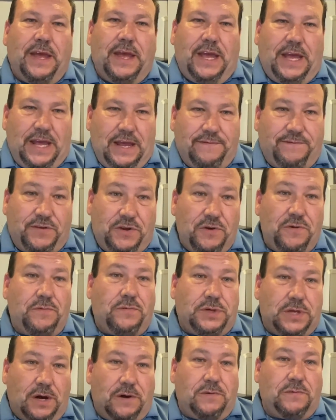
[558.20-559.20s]
If you
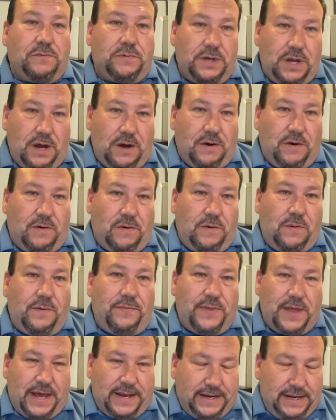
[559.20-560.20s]
don't know
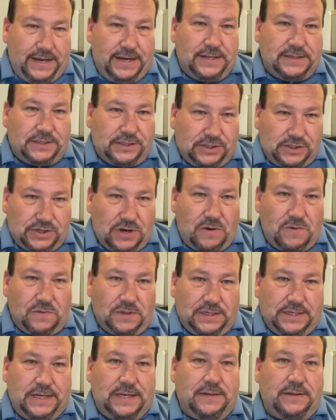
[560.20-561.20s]
that it is
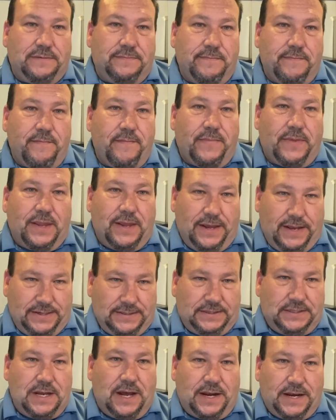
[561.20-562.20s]
stolen, it
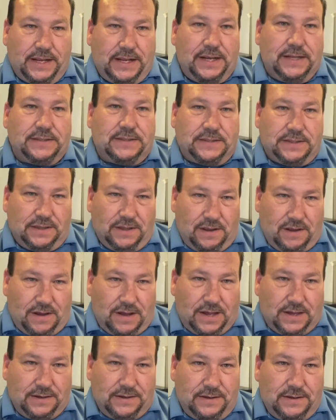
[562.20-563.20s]
is not against the
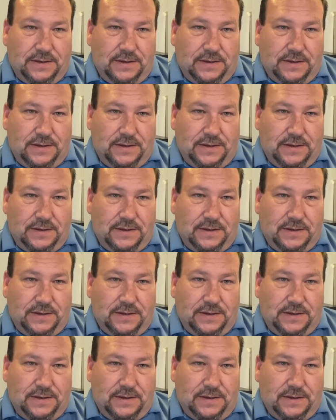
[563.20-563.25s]
law.